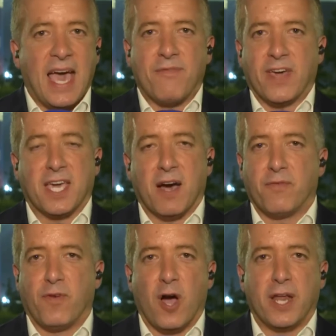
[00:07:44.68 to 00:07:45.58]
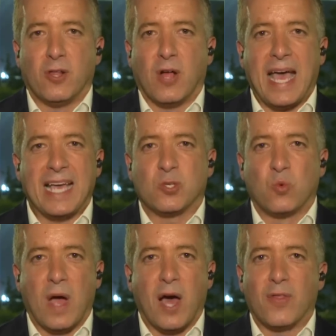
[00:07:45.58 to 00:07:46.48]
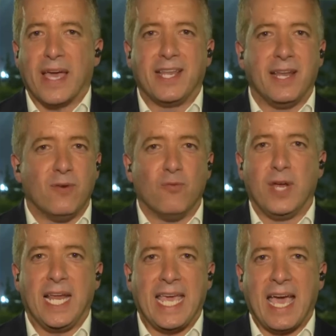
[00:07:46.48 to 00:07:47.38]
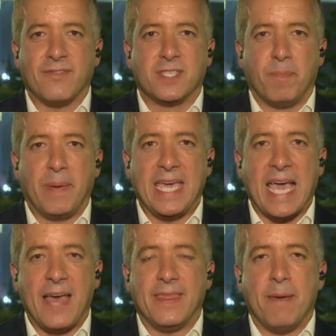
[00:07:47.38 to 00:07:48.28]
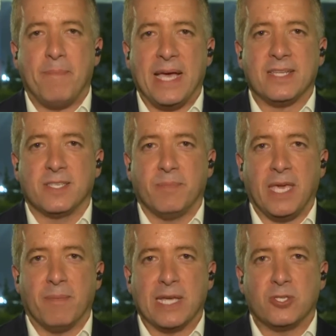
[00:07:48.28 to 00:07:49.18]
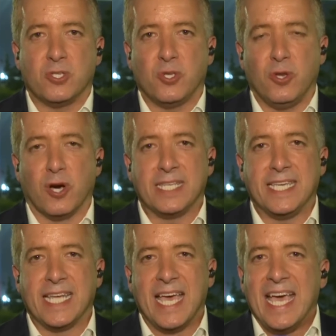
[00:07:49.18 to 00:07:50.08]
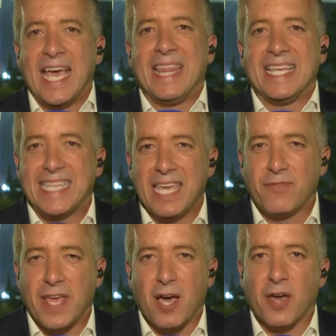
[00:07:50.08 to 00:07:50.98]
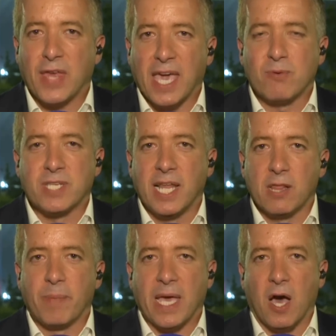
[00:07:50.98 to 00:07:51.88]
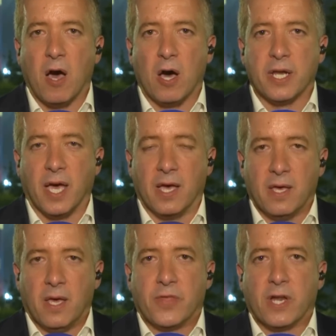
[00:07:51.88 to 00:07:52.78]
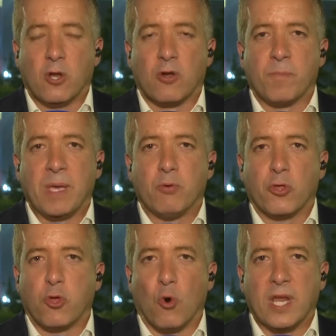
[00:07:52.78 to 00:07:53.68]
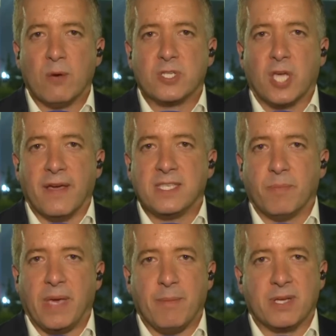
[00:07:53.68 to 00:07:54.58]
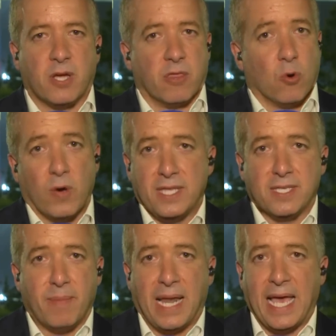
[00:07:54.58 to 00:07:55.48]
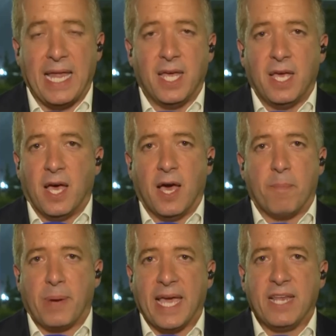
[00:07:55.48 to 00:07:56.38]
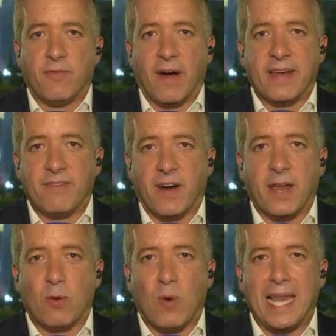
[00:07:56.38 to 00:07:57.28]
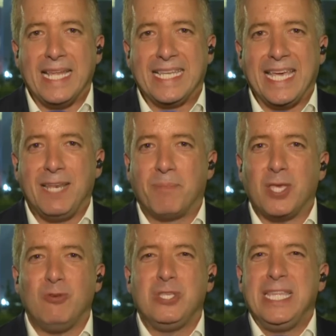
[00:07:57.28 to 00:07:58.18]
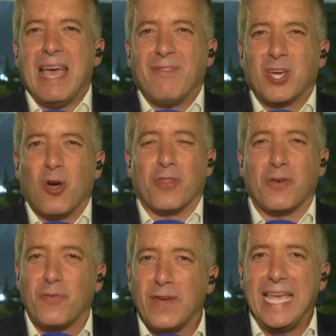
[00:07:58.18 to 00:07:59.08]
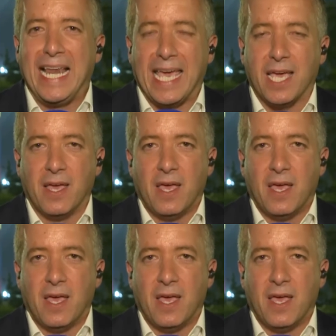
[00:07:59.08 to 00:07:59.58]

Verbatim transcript: FA Cup final as well. They didn't really have to be at their best to beat Manchester United. And this evening, I think it was a little bit harder than a lot of people thought it was going to be because I thought Inter Milan uh, played very, very well indeed. But you never got the feeling